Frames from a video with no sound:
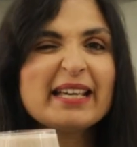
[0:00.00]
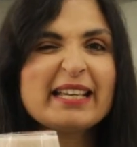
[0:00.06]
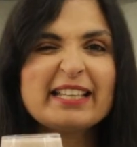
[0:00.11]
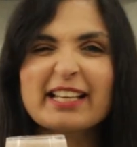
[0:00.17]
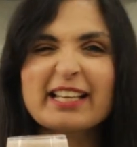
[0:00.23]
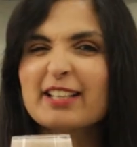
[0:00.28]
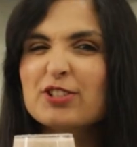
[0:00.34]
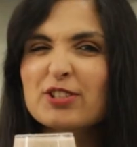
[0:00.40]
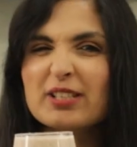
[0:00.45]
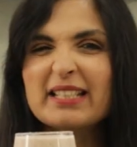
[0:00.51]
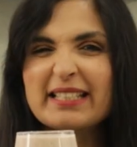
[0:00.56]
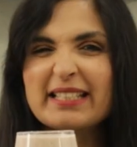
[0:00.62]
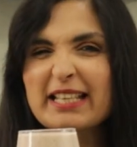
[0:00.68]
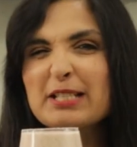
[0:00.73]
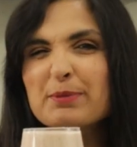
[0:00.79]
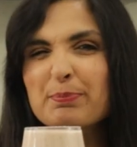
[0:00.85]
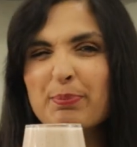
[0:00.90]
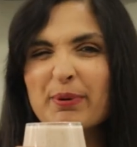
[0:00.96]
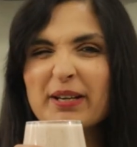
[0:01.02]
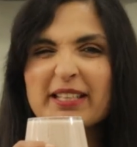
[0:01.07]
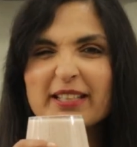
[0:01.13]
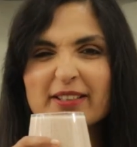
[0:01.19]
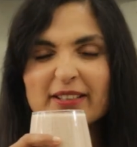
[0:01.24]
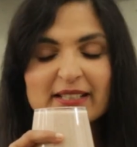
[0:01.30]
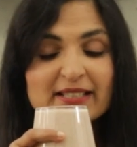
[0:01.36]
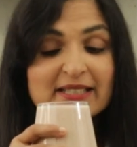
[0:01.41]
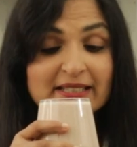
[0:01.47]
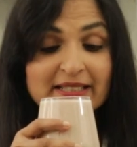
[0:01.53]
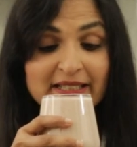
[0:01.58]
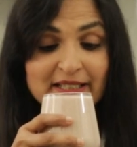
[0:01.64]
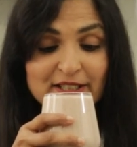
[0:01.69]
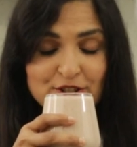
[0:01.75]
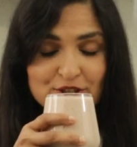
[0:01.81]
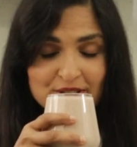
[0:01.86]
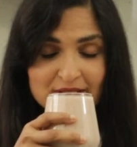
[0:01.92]
It actually tastes pretty good. It's
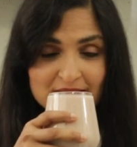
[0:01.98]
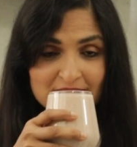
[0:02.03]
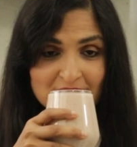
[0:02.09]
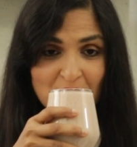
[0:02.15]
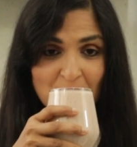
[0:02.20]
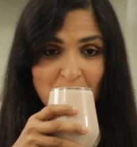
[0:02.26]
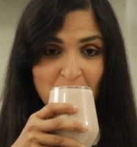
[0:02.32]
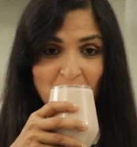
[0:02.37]
delicious.